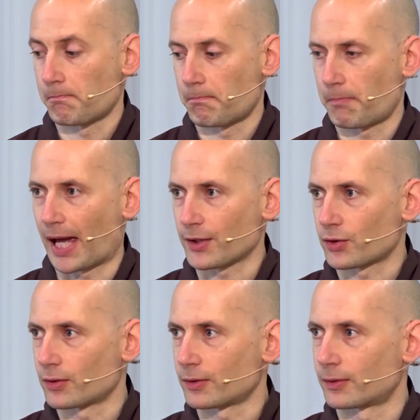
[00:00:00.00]

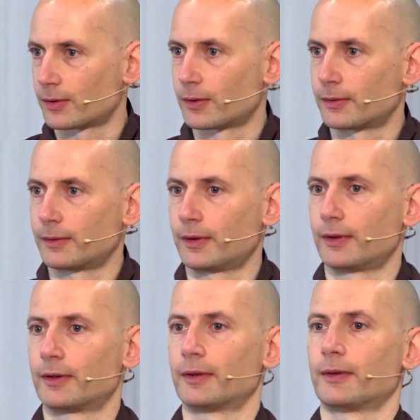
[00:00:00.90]
passion
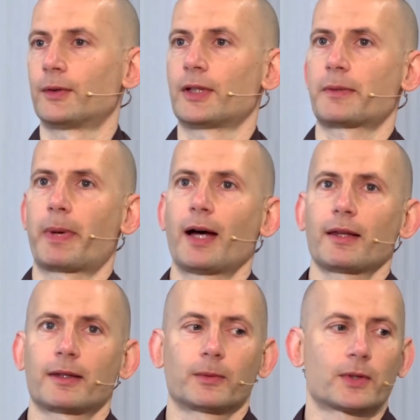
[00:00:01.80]
on this
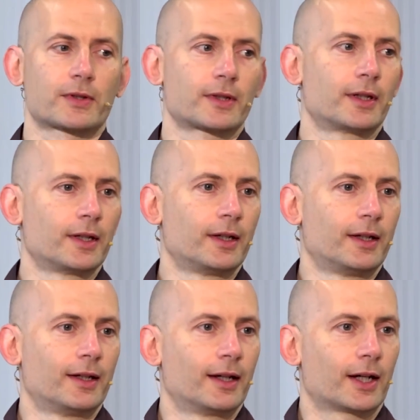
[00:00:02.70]
path, it was
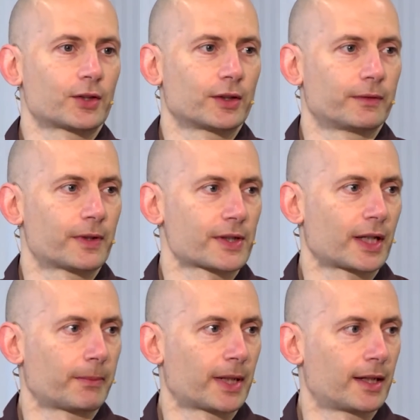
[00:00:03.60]
actually the first
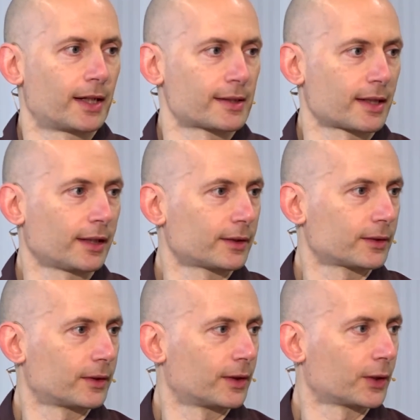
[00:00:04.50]
time I
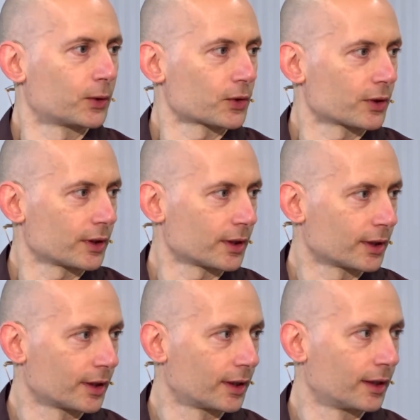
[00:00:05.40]
sat on a cushion,
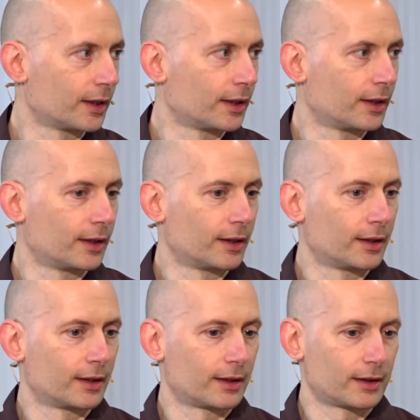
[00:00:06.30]

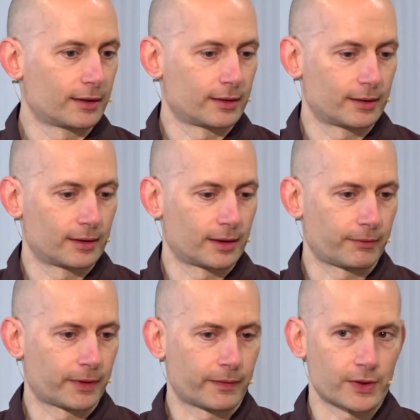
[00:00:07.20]
and
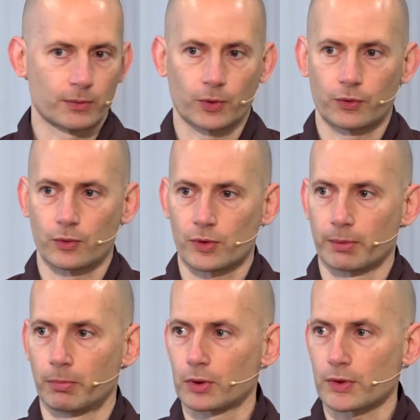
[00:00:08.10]
at first it was through
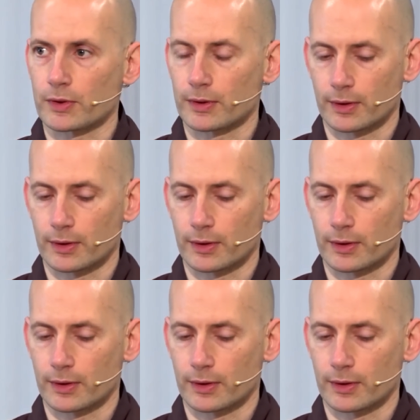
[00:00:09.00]
some books.